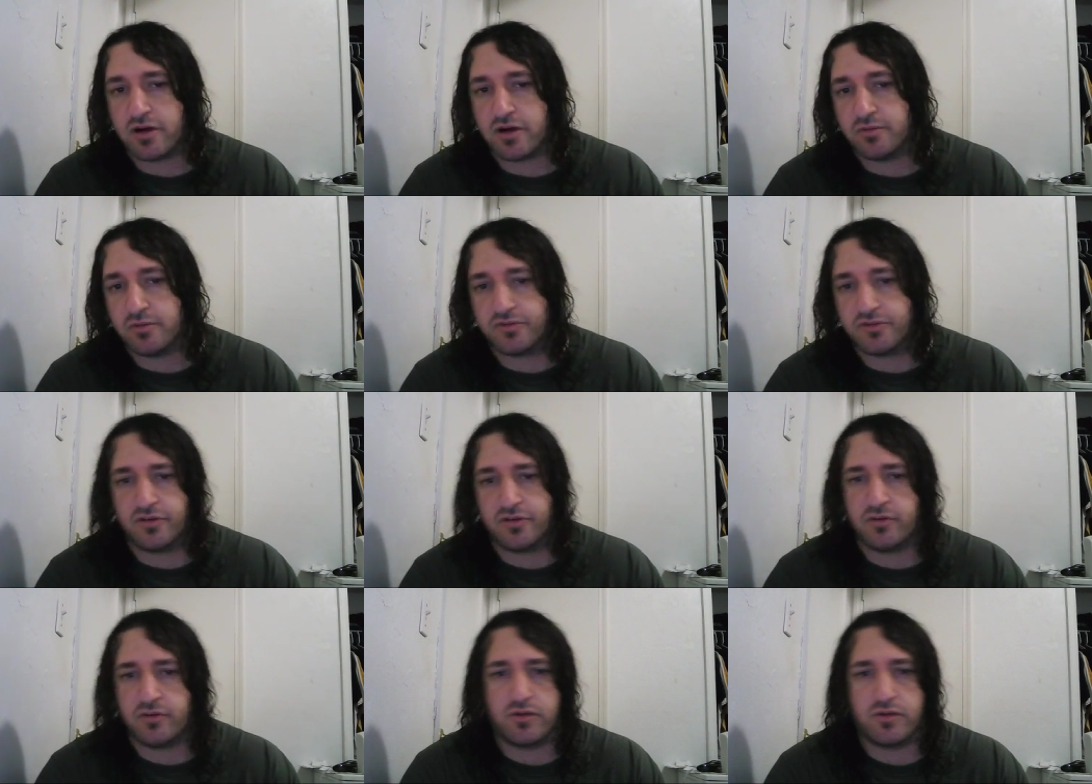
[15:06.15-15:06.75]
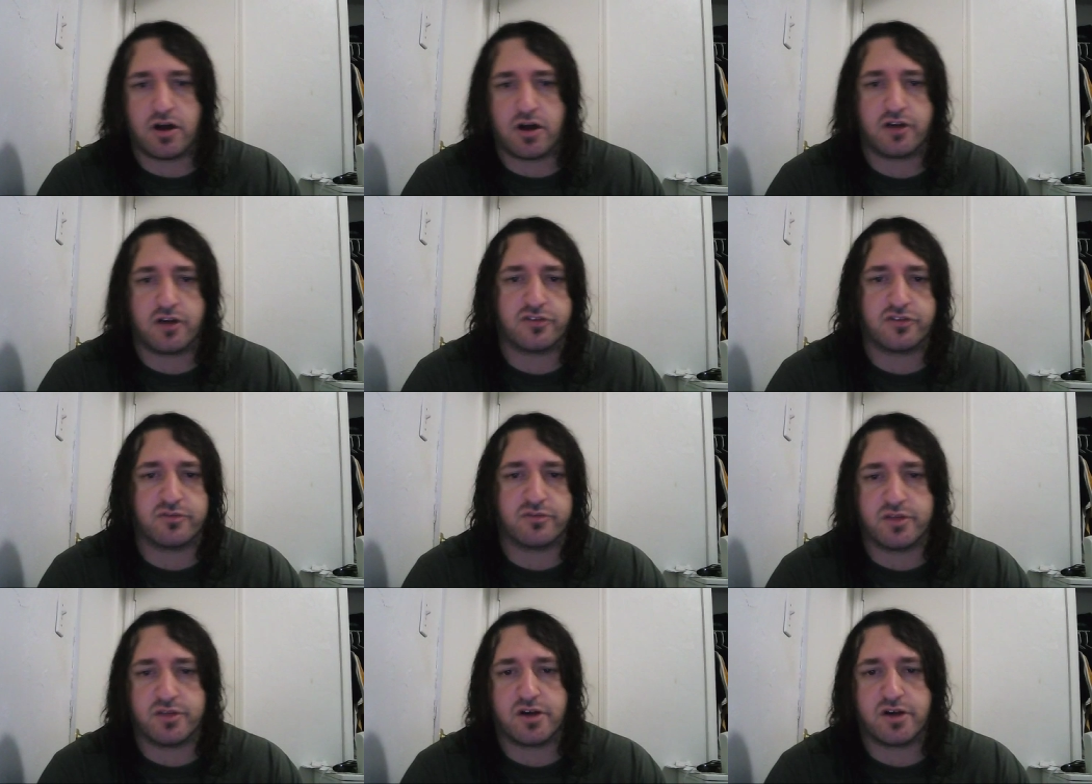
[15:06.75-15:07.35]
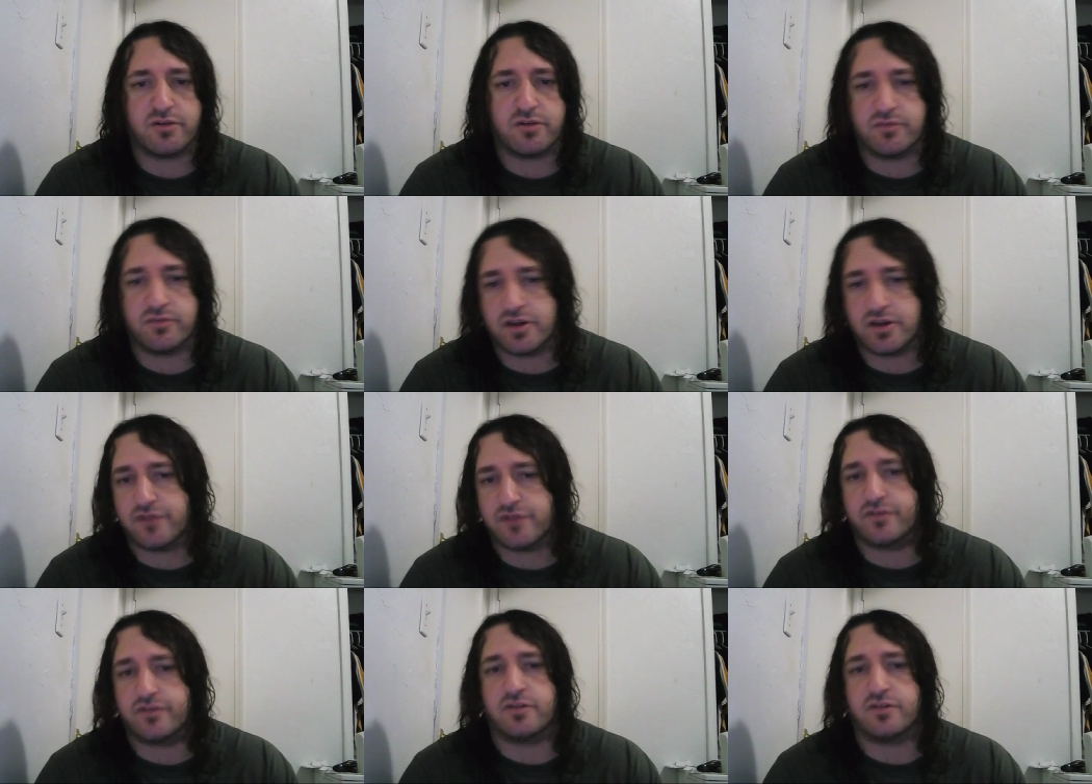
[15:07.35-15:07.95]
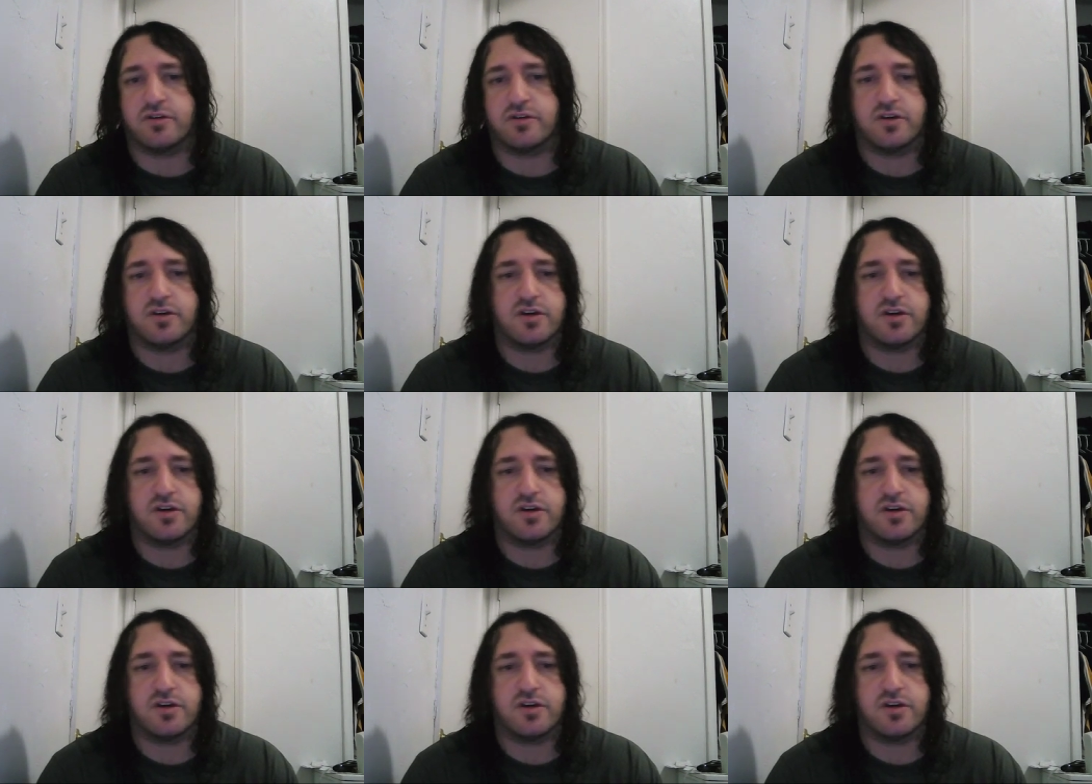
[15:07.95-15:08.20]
I'm so lost without whatever,